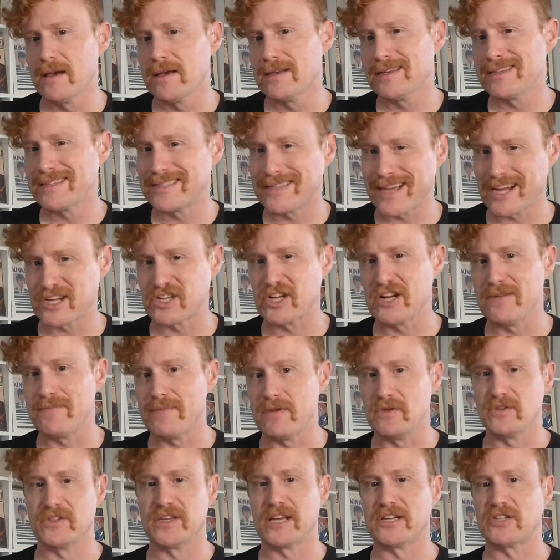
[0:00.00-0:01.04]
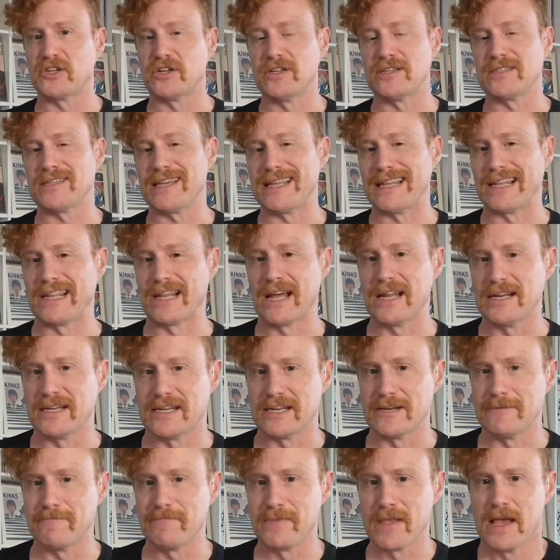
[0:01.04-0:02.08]
session musicians in London.
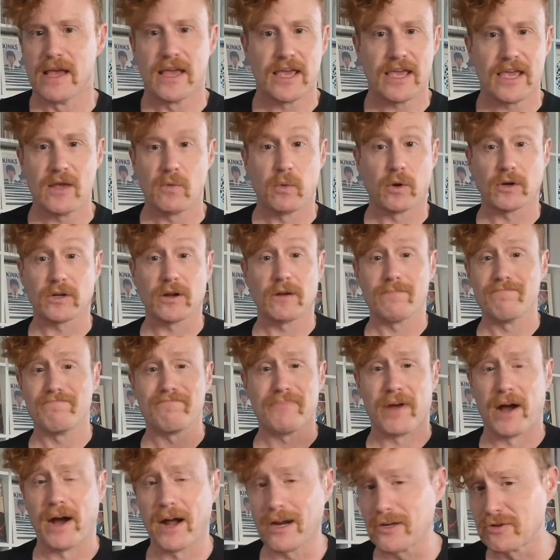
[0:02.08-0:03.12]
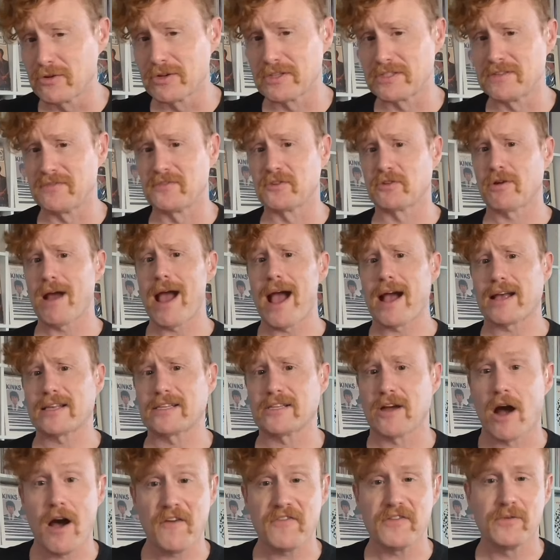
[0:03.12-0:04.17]
He worked on hundreds of tracks,
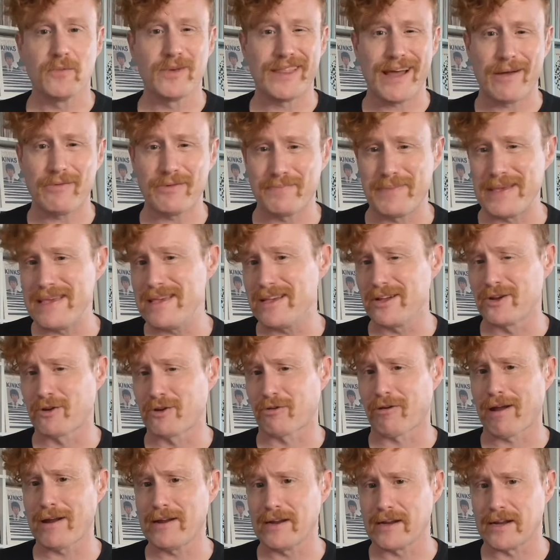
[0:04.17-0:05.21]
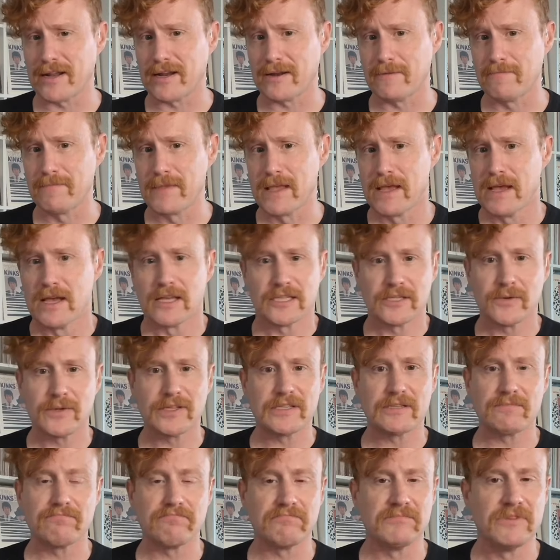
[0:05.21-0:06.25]
often without being credited. So
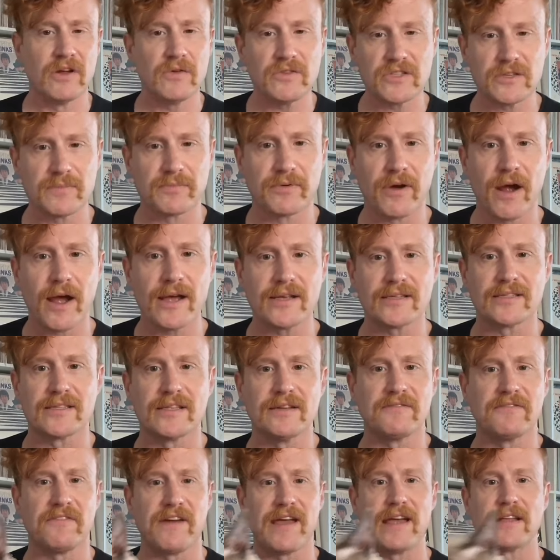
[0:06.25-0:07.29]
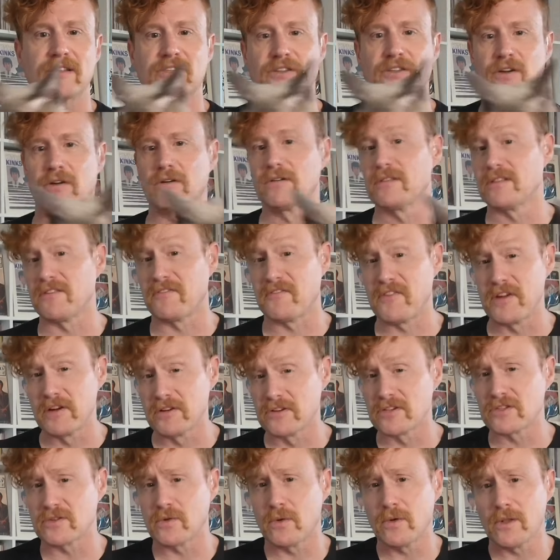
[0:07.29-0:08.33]
it's no surprise that fans heard the fierce
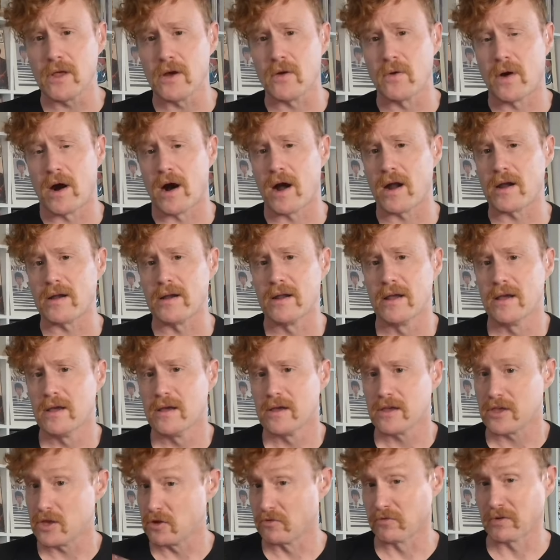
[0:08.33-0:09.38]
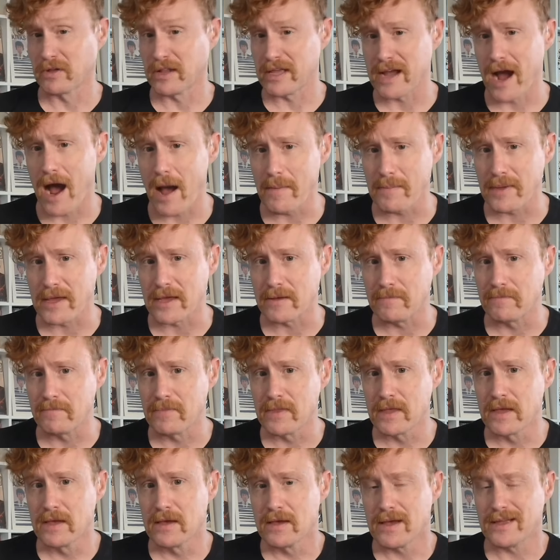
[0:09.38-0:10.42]
solo on You Really Got Me,
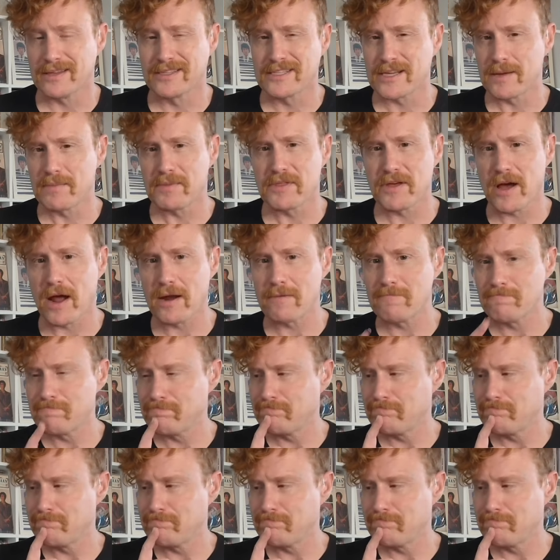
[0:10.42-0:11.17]
and some thought